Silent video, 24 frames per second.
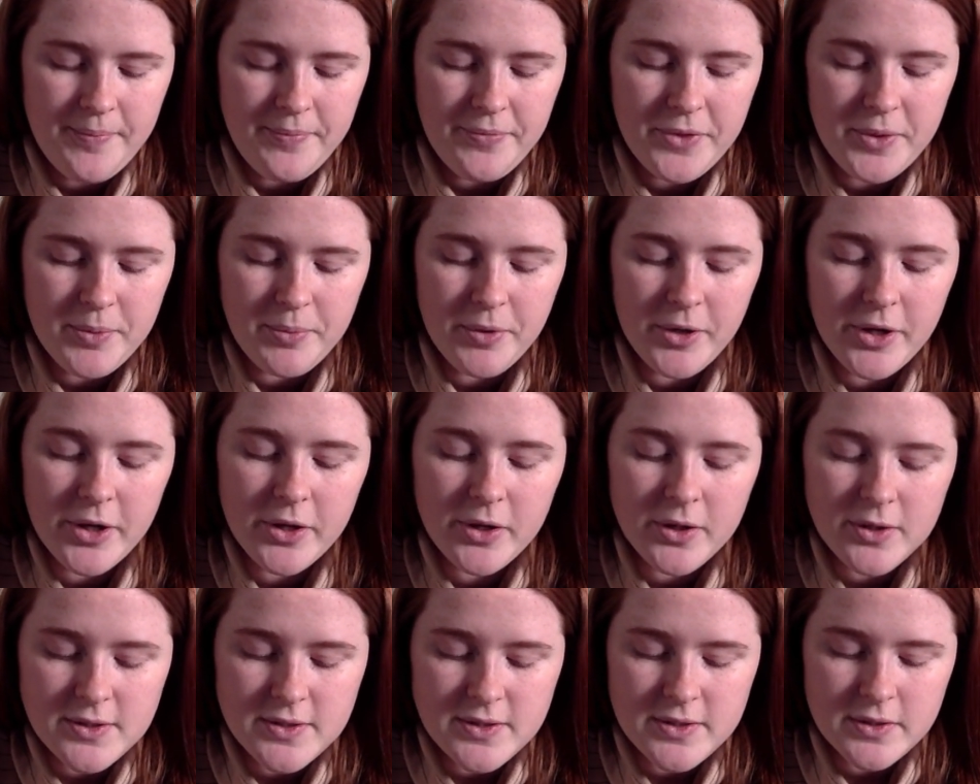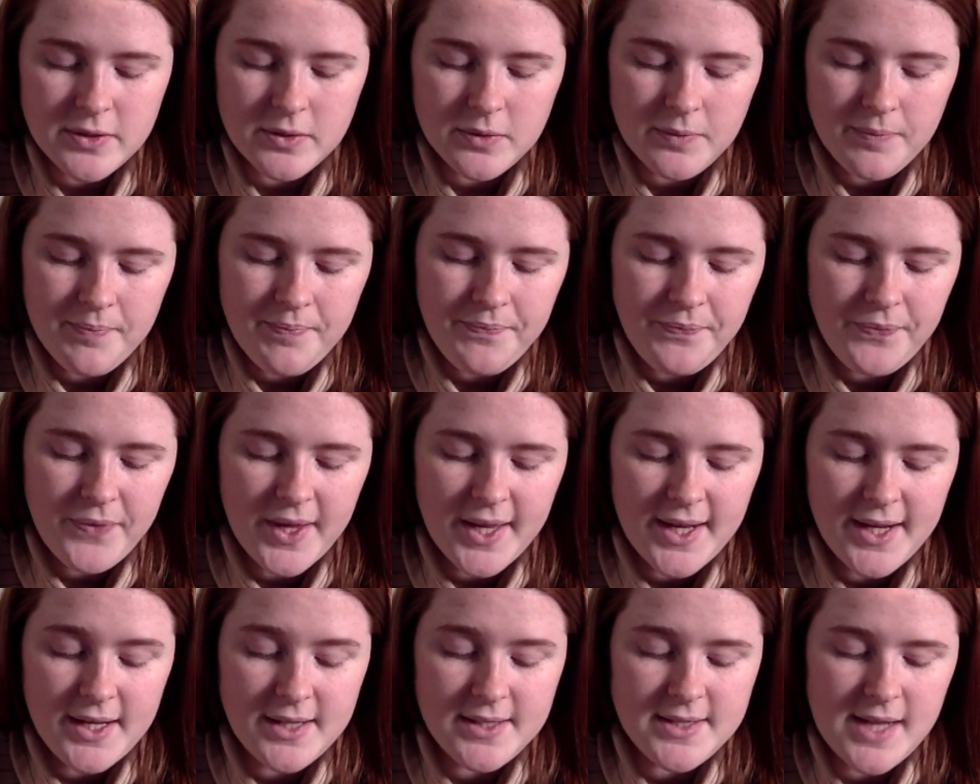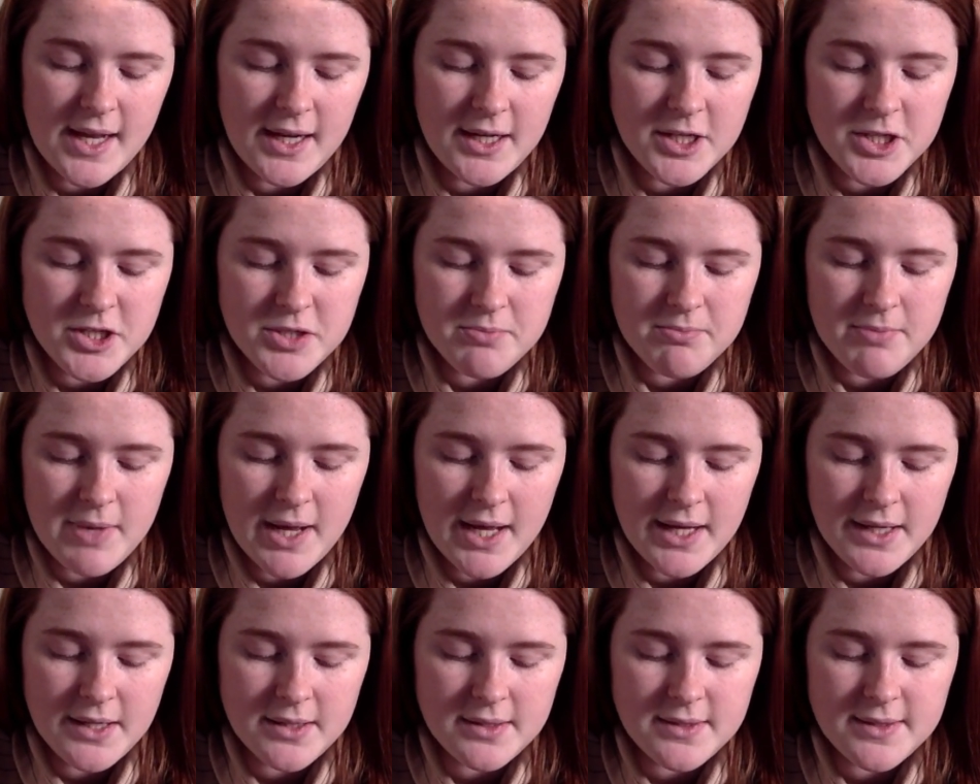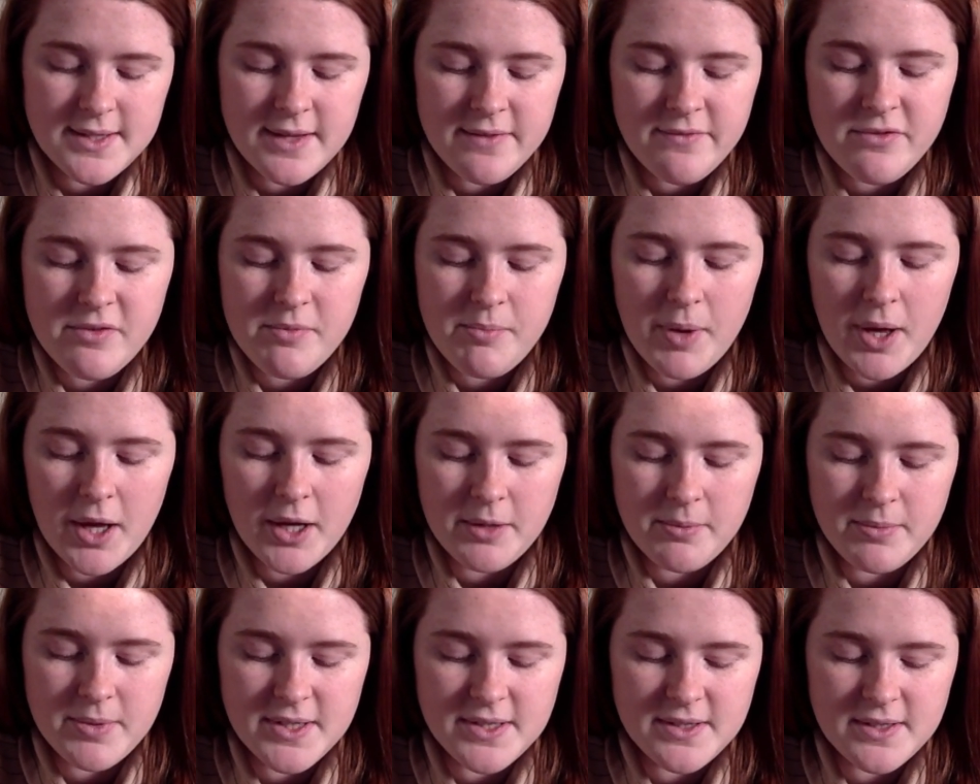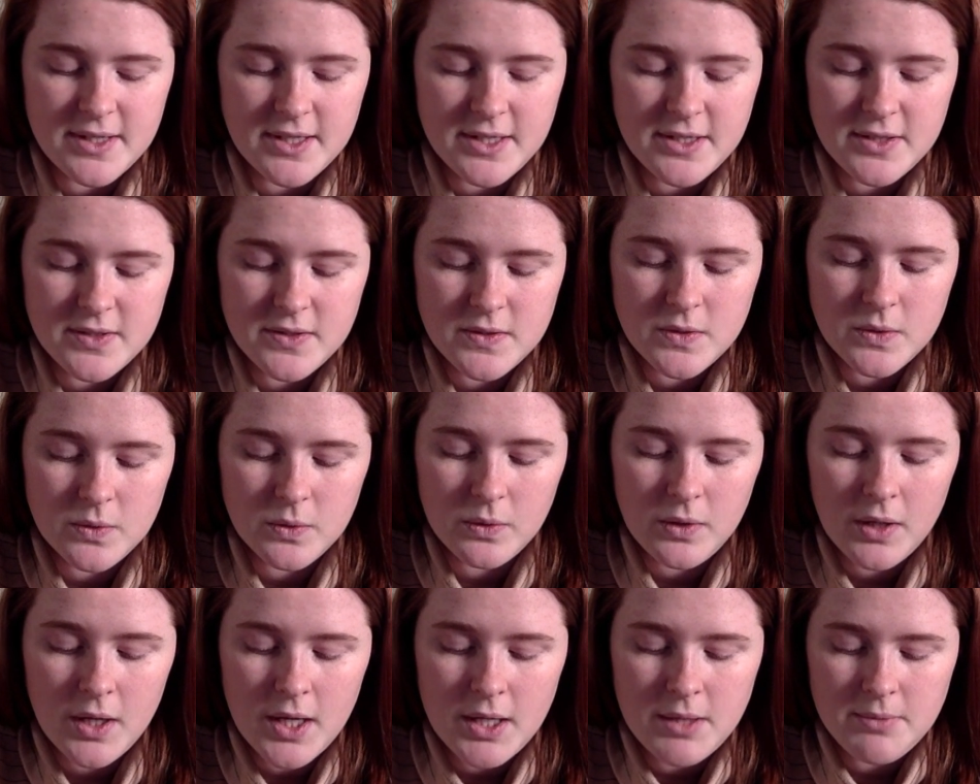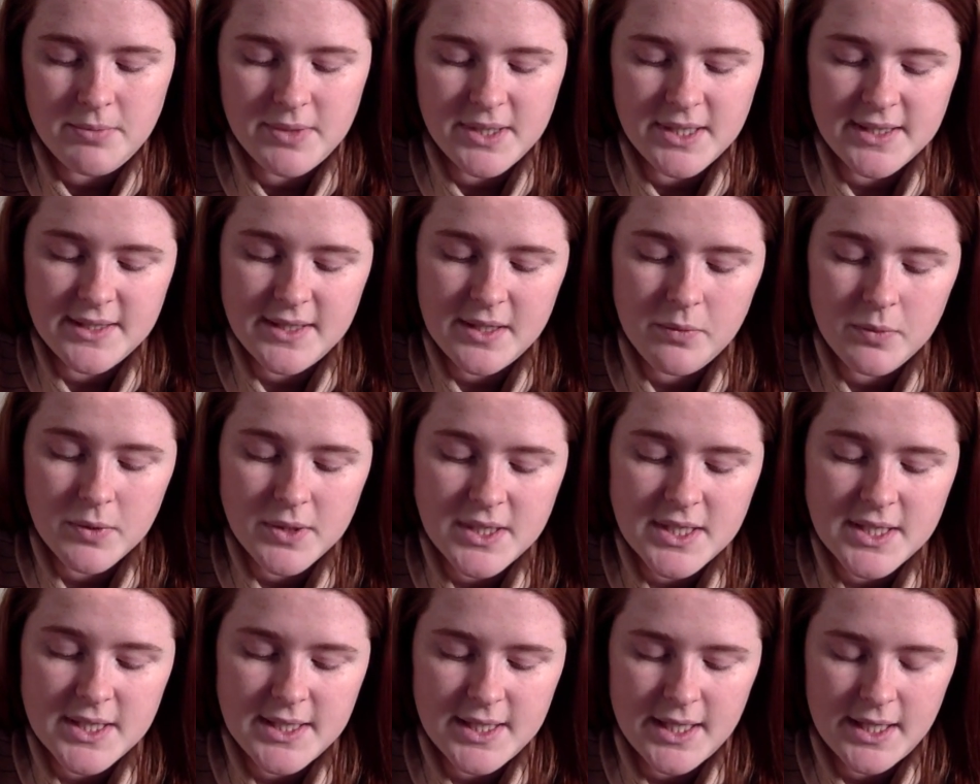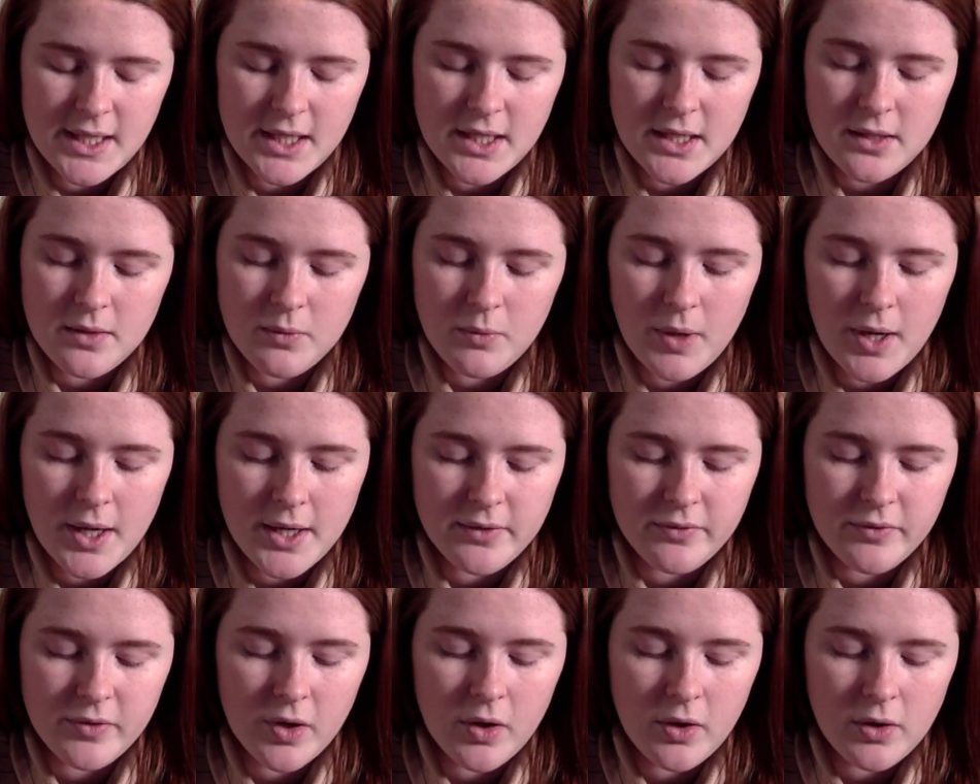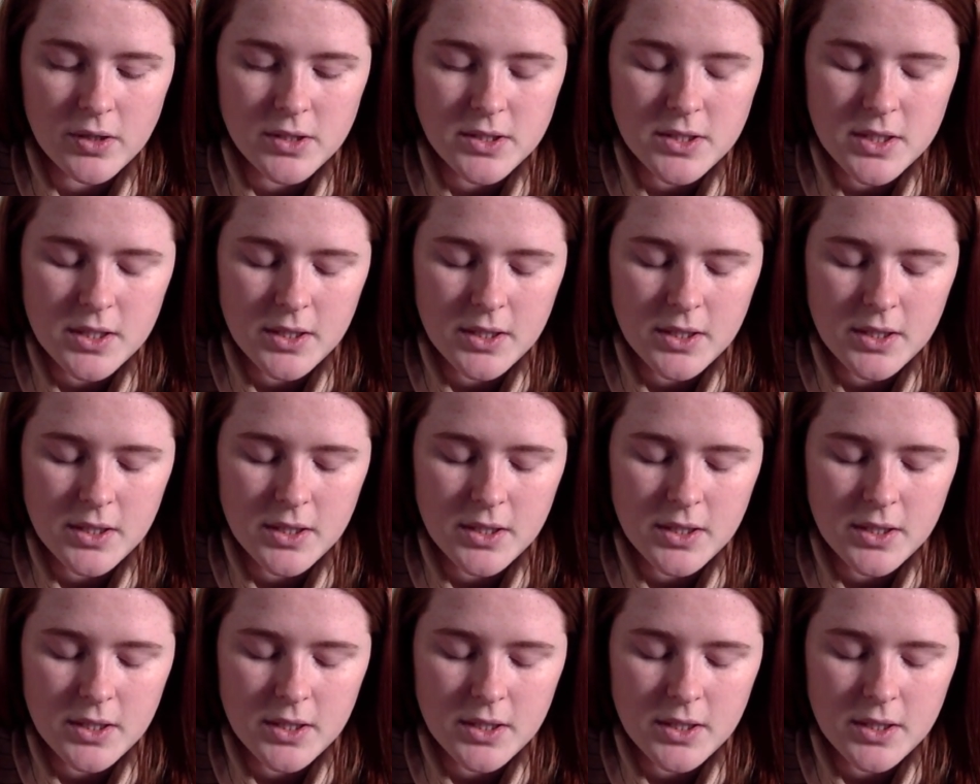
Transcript: The proconsul, an intelligent man, sent for Barnabas and Saul because he wanted to hear the word of God.